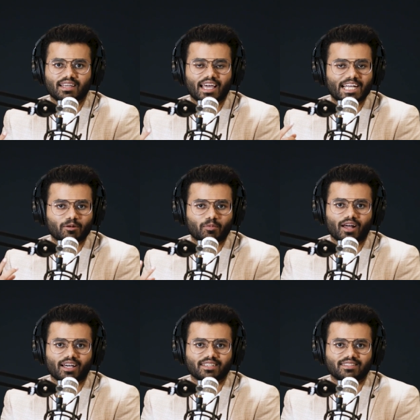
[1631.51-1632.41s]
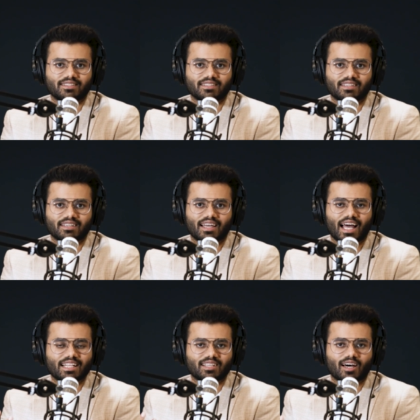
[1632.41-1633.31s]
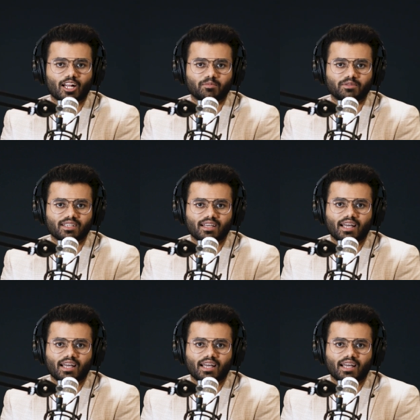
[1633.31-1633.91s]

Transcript: enterprise, and startups,